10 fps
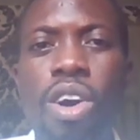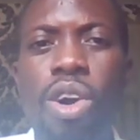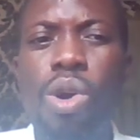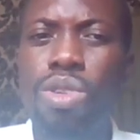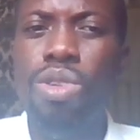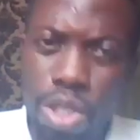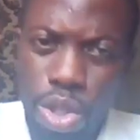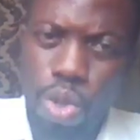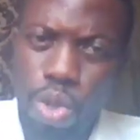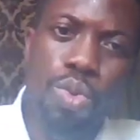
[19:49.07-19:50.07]
until
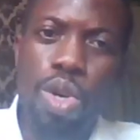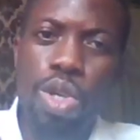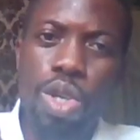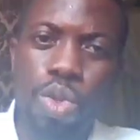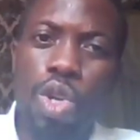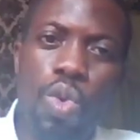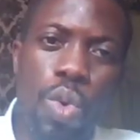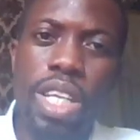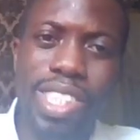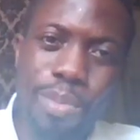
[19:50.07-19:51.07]
those ones could not
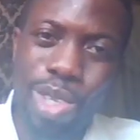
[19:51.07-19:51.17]
do anything